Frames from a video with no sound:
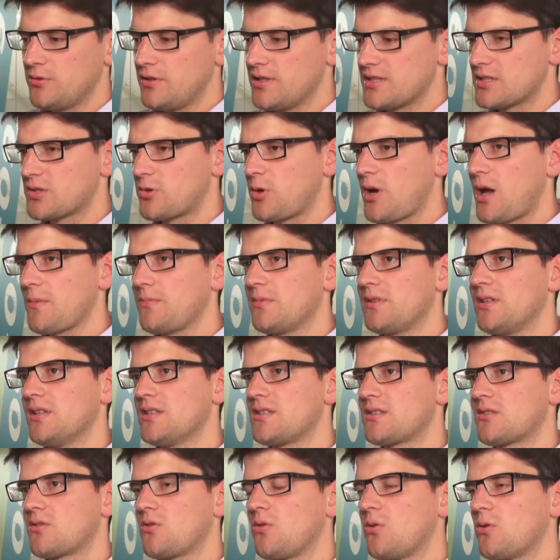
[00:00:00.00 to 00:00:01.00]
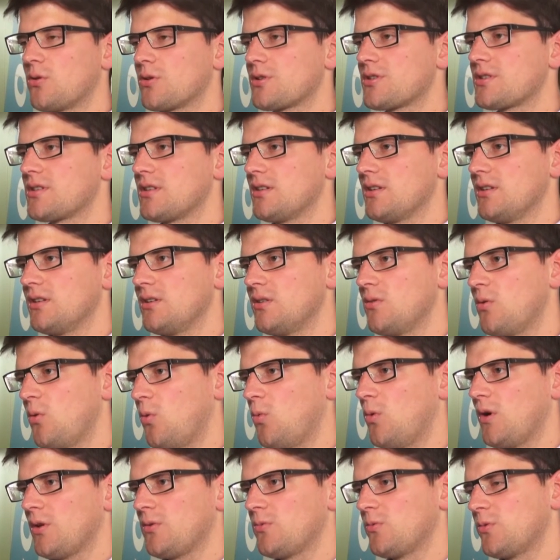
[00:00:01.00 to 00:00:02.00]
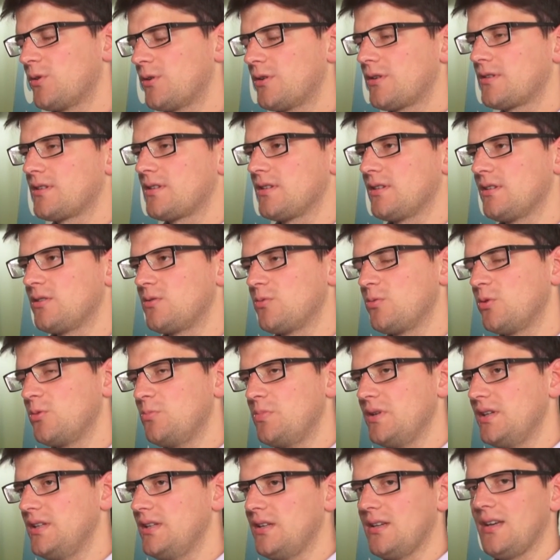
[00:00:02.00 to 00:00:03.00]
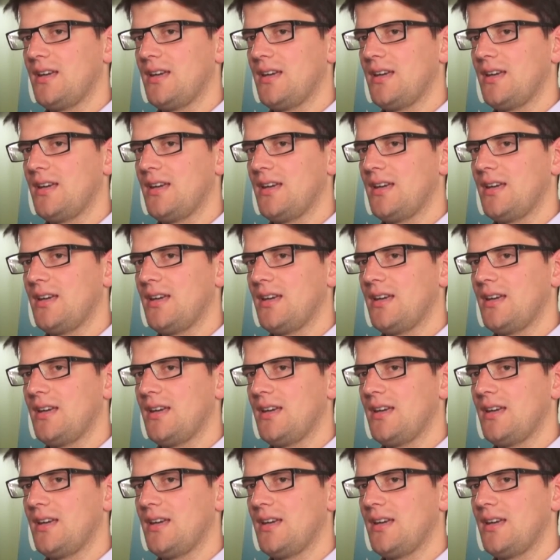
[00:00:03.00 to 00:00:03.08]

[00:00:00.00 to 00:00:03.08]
describe this course in one word, it would be